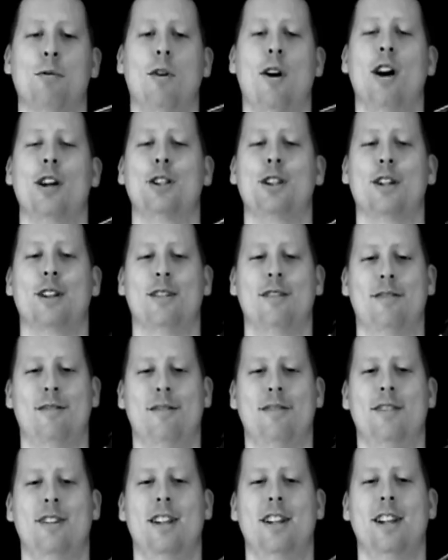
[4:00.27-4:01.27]
a big washer.
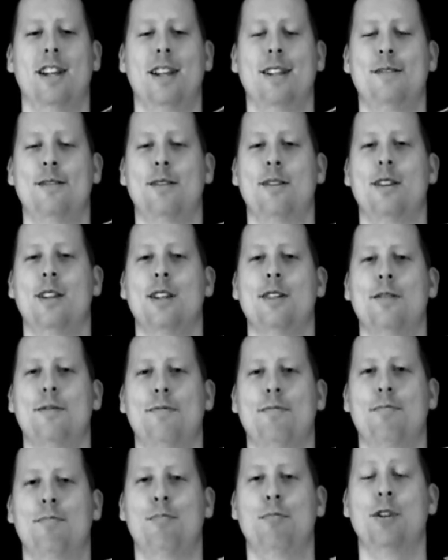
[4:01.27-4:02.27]

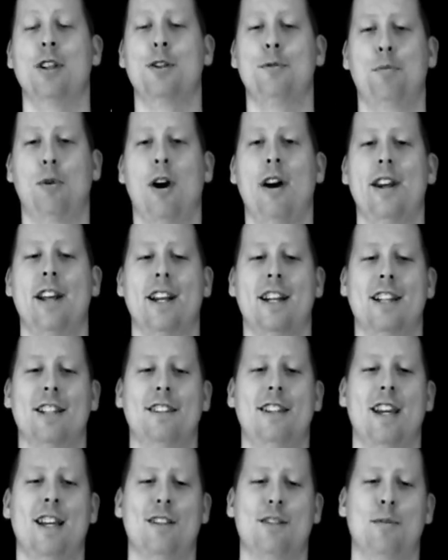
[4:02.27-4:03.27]
This
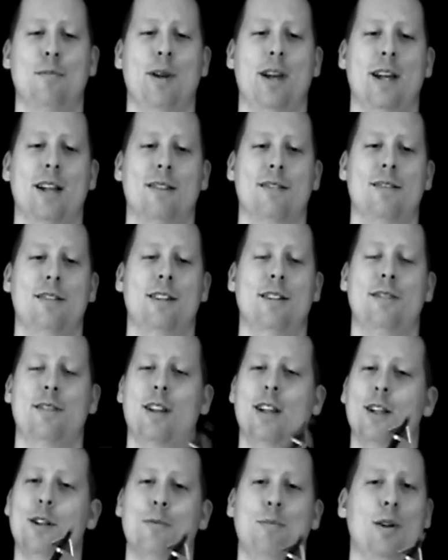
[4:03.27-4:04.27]
broadhead can take some hits.
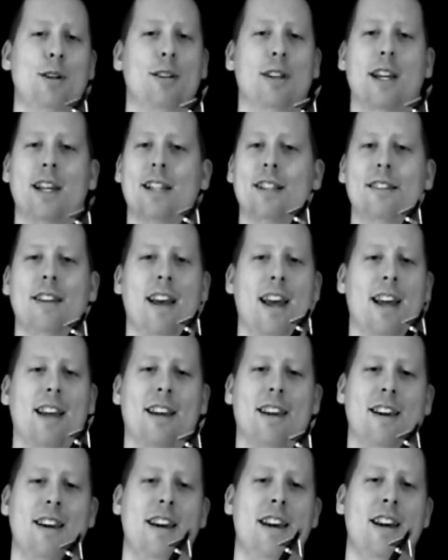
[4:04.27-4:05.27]
This thing is built like a
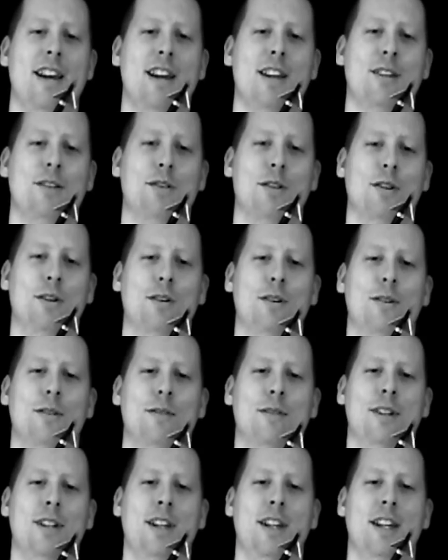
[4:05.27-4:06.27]
tank.
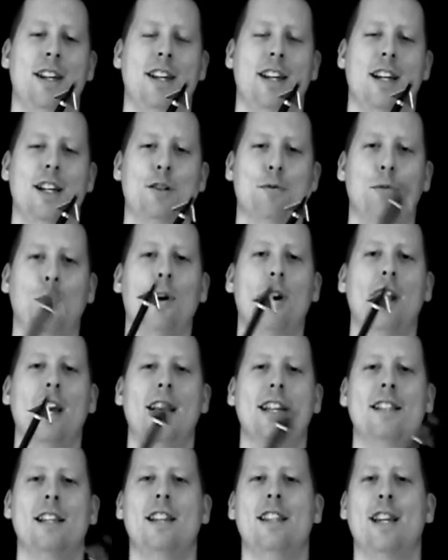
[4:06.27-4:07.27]
So it's
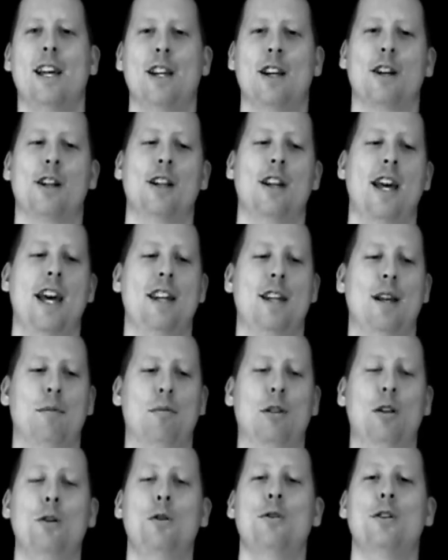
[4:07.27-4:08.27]
more likely that you're going to
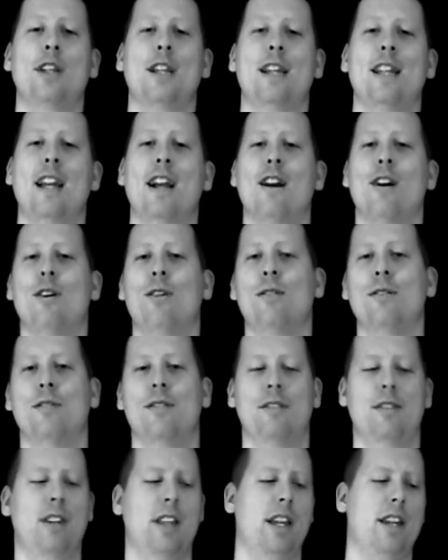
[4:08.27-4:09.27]
end up losing an
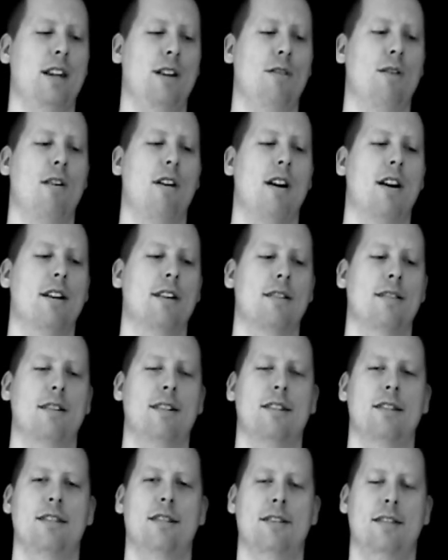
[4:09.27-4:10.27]
arrow than you are